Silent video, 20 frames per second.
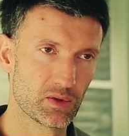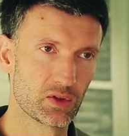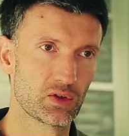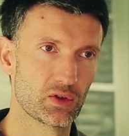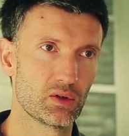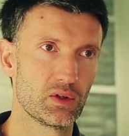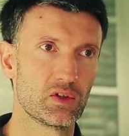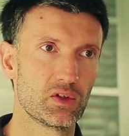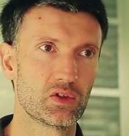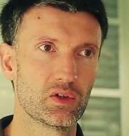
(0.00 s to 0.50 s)

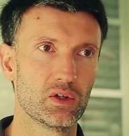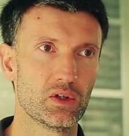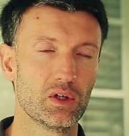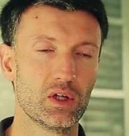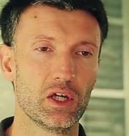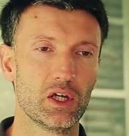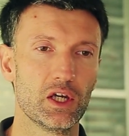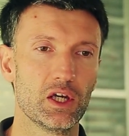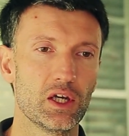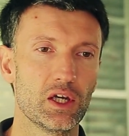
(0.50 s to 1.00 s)
So it's a
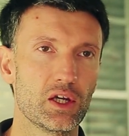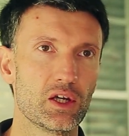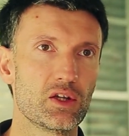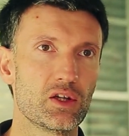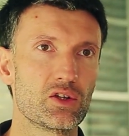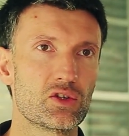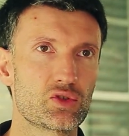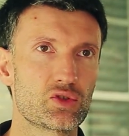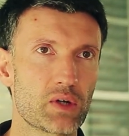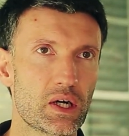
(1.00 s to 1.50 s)

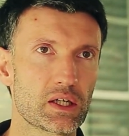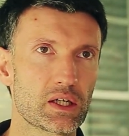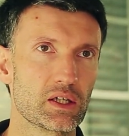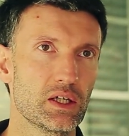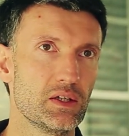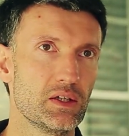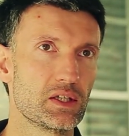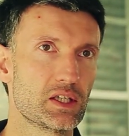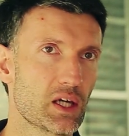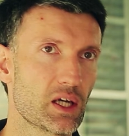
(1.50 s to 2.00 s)
track
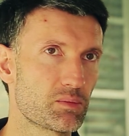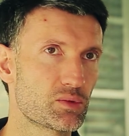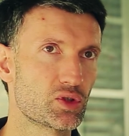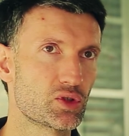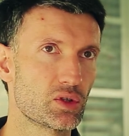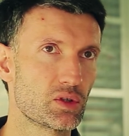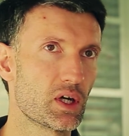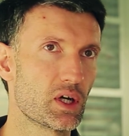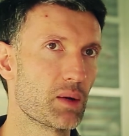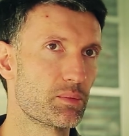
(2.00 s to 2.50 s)
and
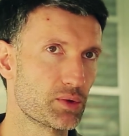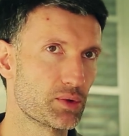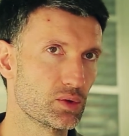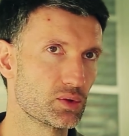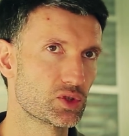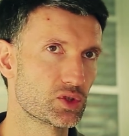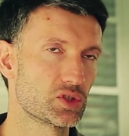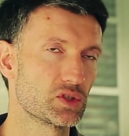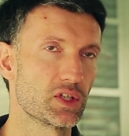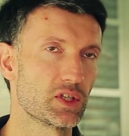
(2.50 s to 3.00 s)
capture
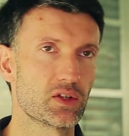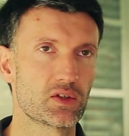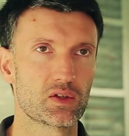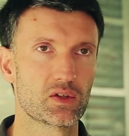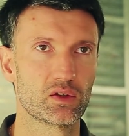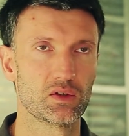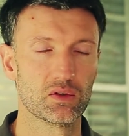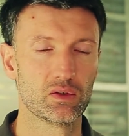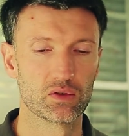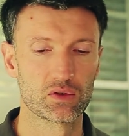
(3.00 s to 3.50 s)
approach. That's
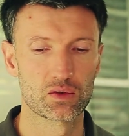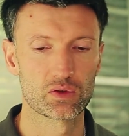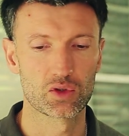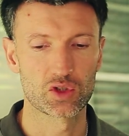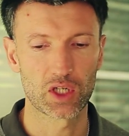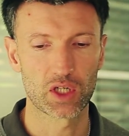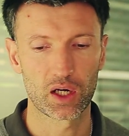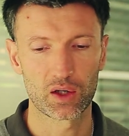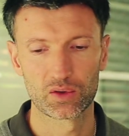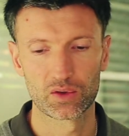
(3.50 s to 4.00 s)
the
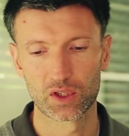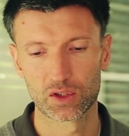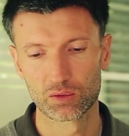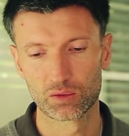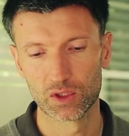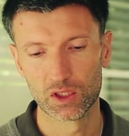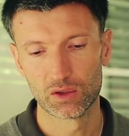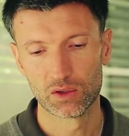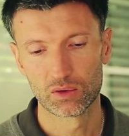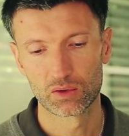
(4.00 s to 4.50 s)
jargon that
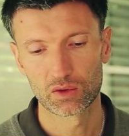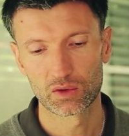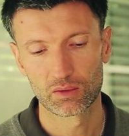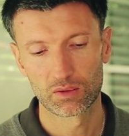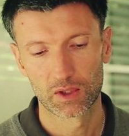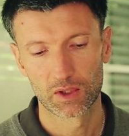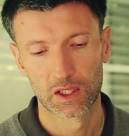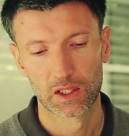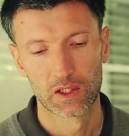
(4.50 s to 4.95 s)
we use.